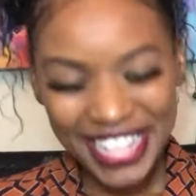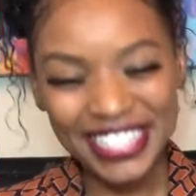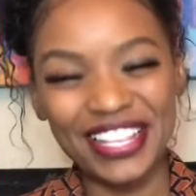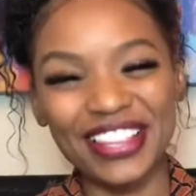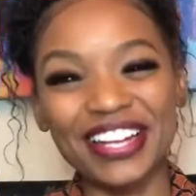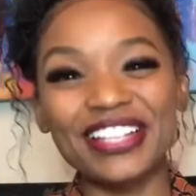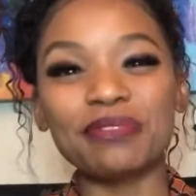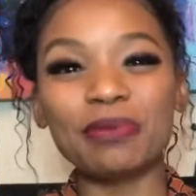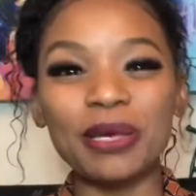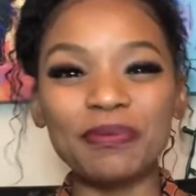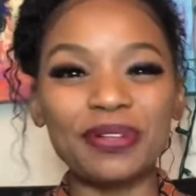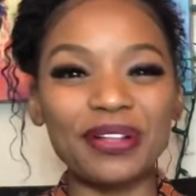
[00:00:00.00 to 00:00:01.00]
So there's
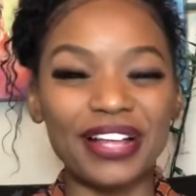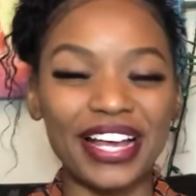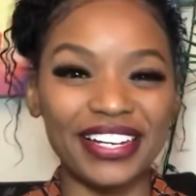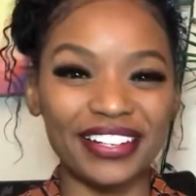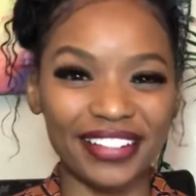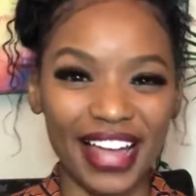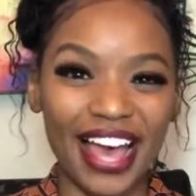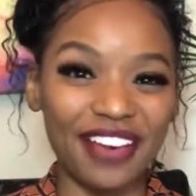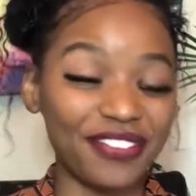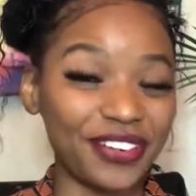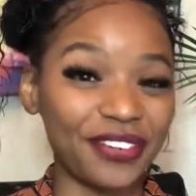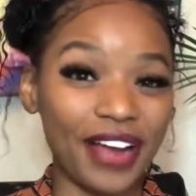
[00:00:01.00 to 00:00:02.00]
people in your
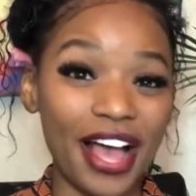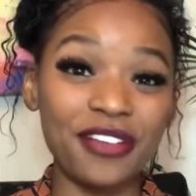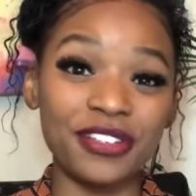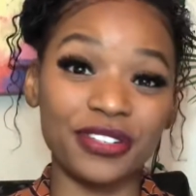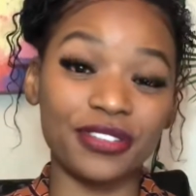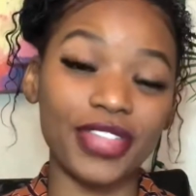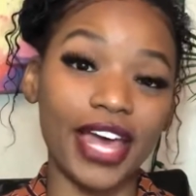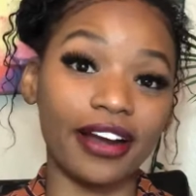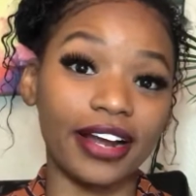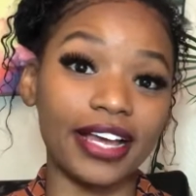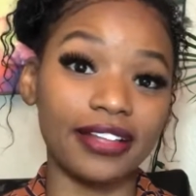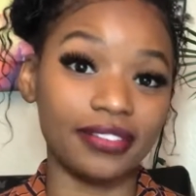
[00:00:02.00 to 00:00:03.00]
life around you that
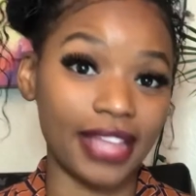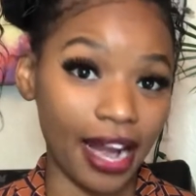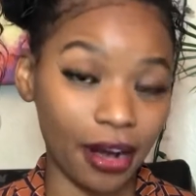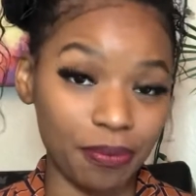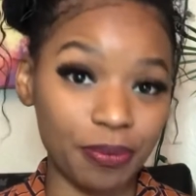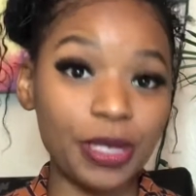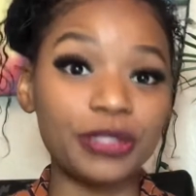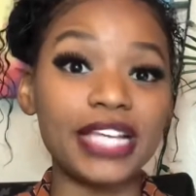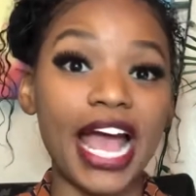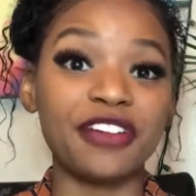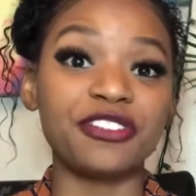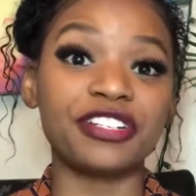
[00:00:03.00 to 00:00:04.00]
are
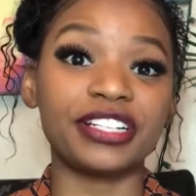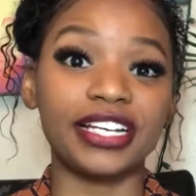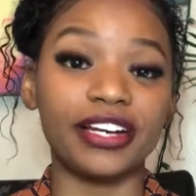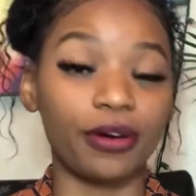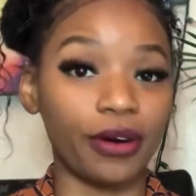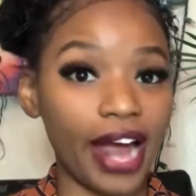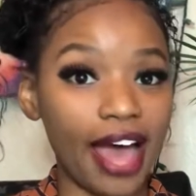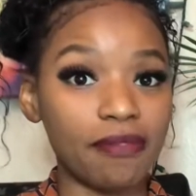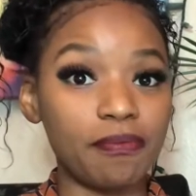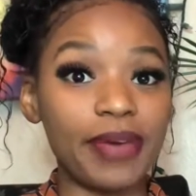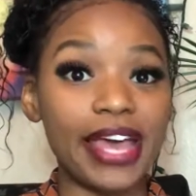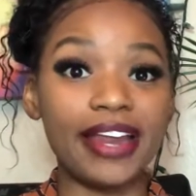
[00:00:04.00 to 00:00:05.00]
potentially or
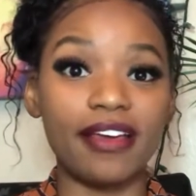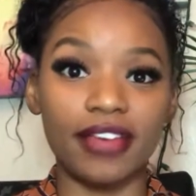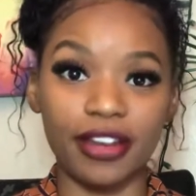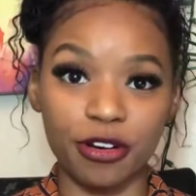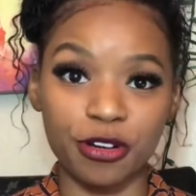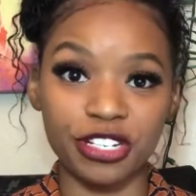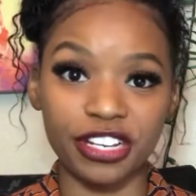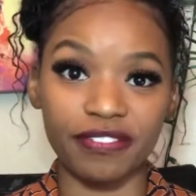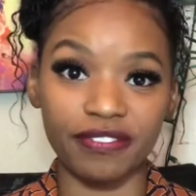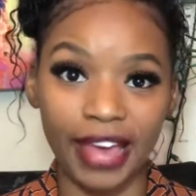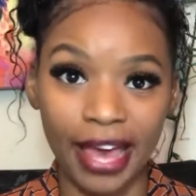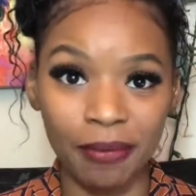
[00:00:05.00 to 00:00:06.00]
have been energy
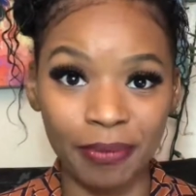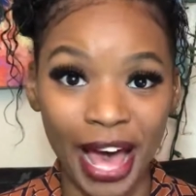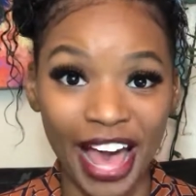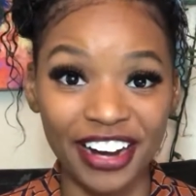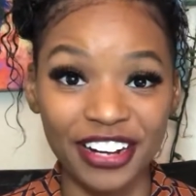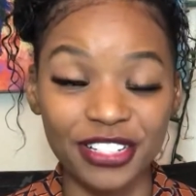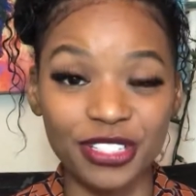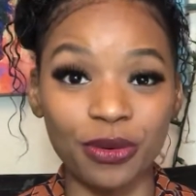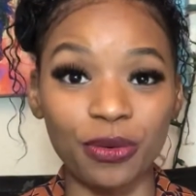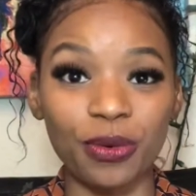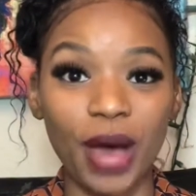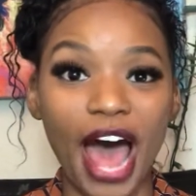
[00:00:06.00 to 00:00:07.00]
vampires.
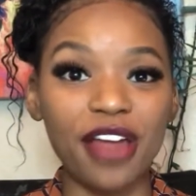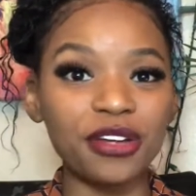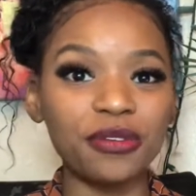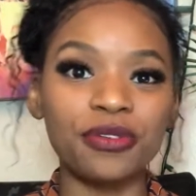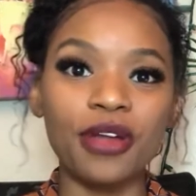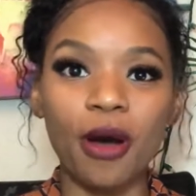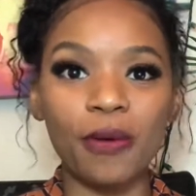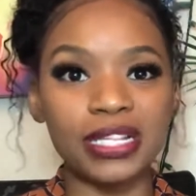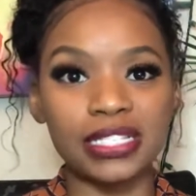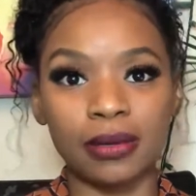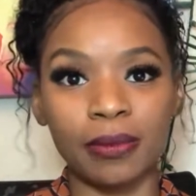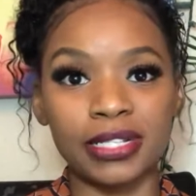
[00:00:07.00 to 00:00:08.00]
So how do you know when
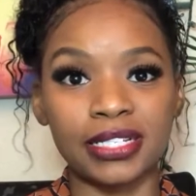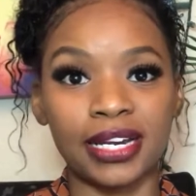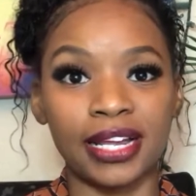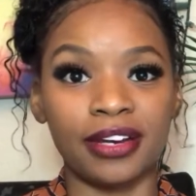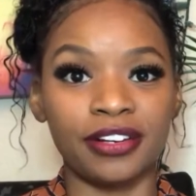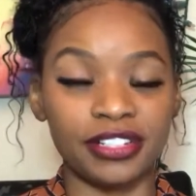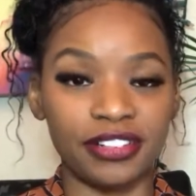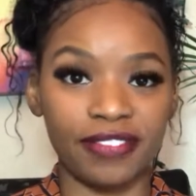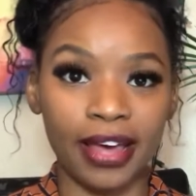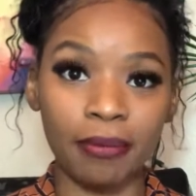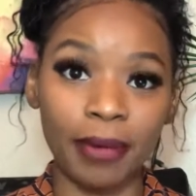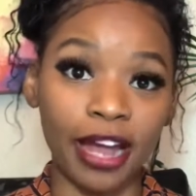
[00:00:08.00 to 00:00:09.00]
someone's an energy
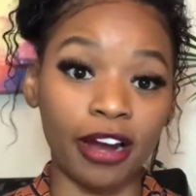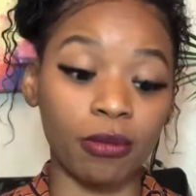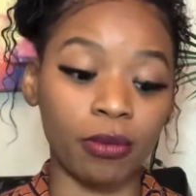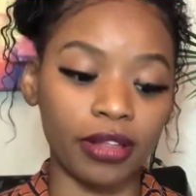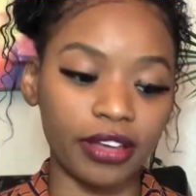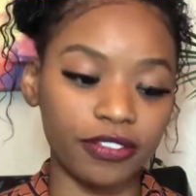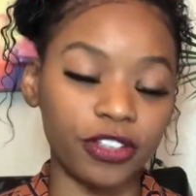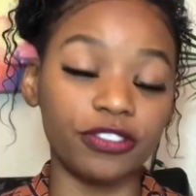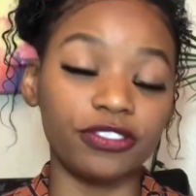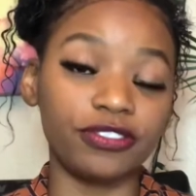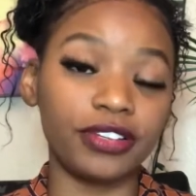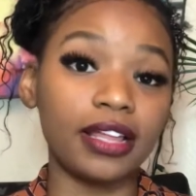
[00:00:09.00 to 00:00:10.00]
vampire? Well, if you
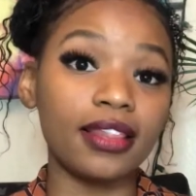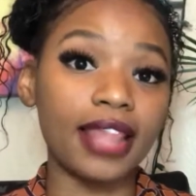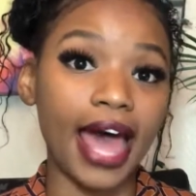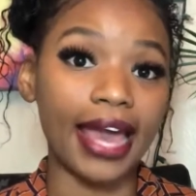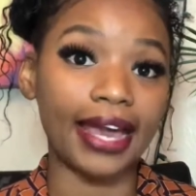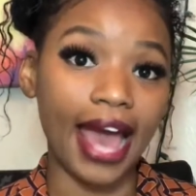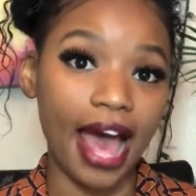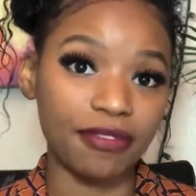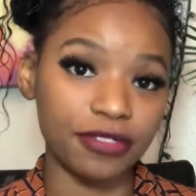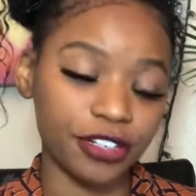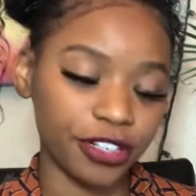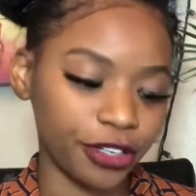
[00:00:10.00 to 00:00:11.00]
feel like
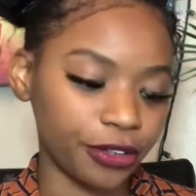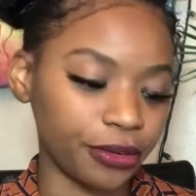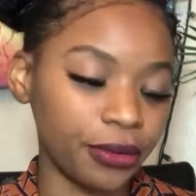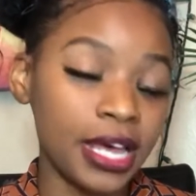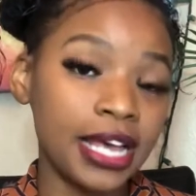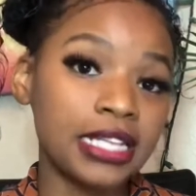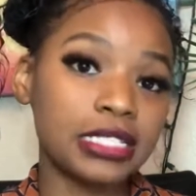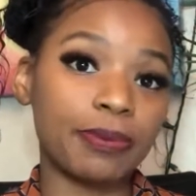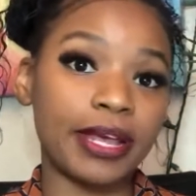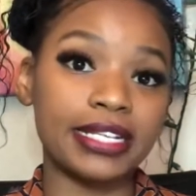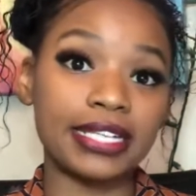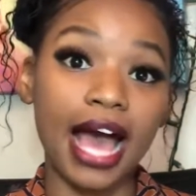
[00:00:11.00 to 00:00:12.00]
after you
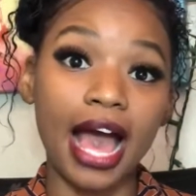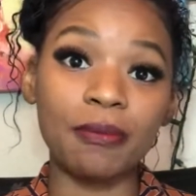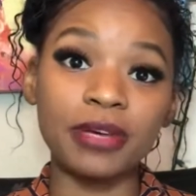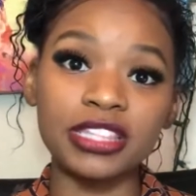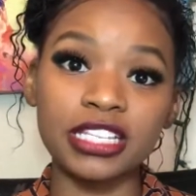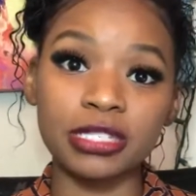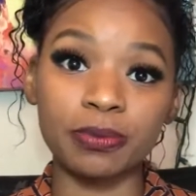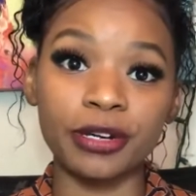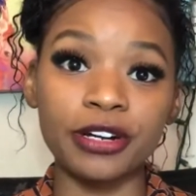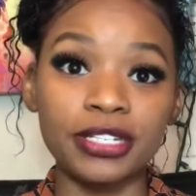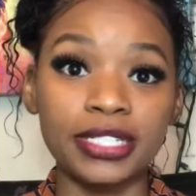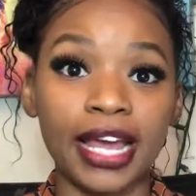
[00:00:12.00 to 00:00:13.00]
spend time with this
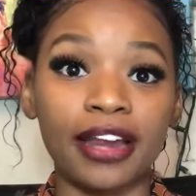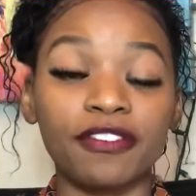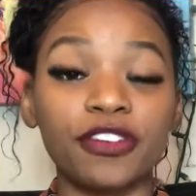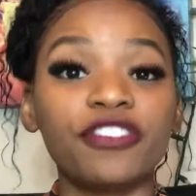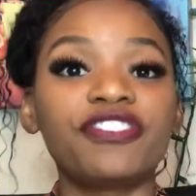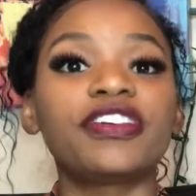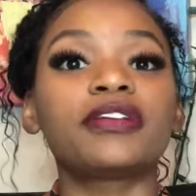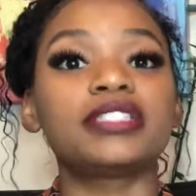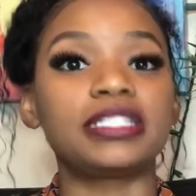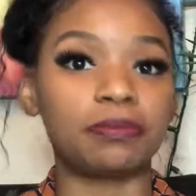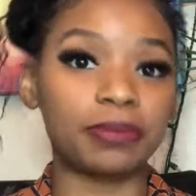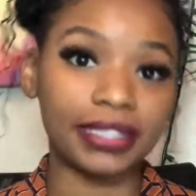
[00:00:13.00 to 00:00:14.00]
person, if you feel
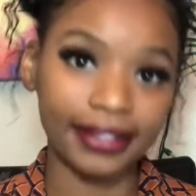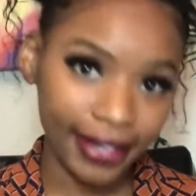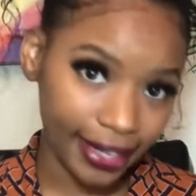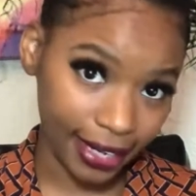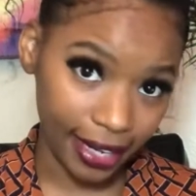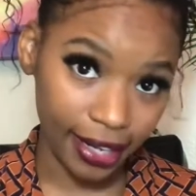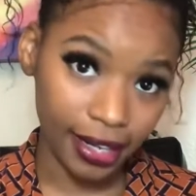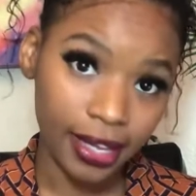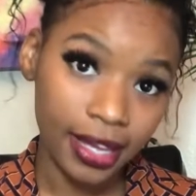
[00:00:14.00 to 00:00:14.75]
depleted,